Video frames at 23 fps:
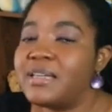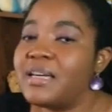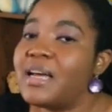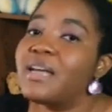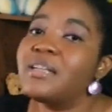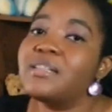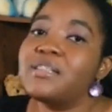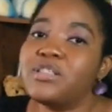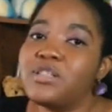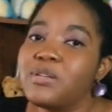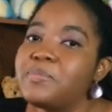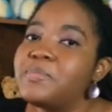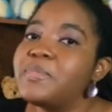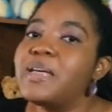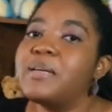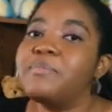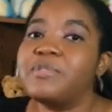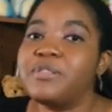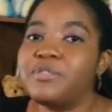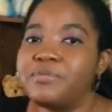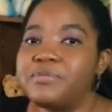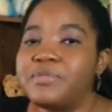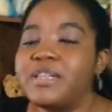and sometimes
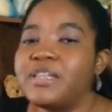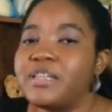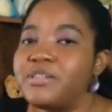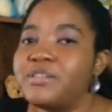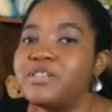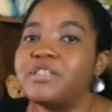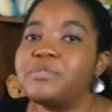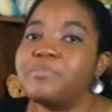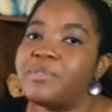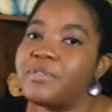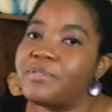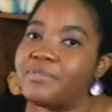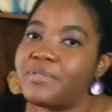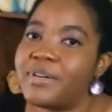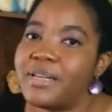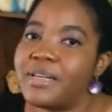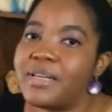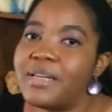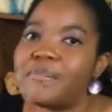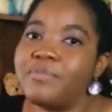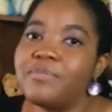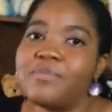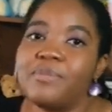really does prevent
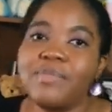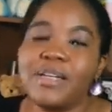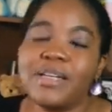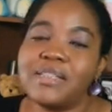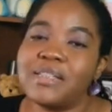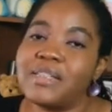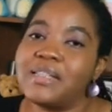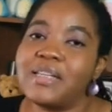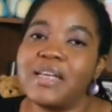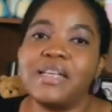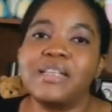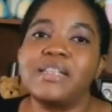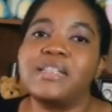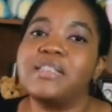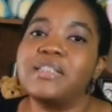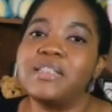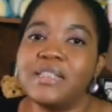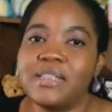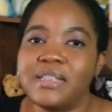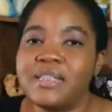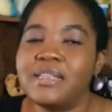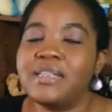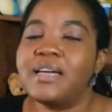them from getting any
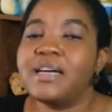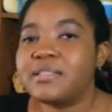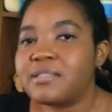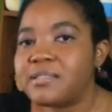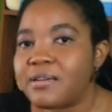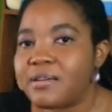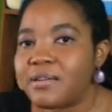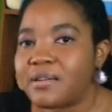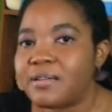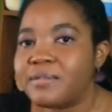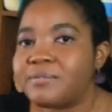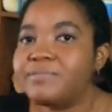GE at all.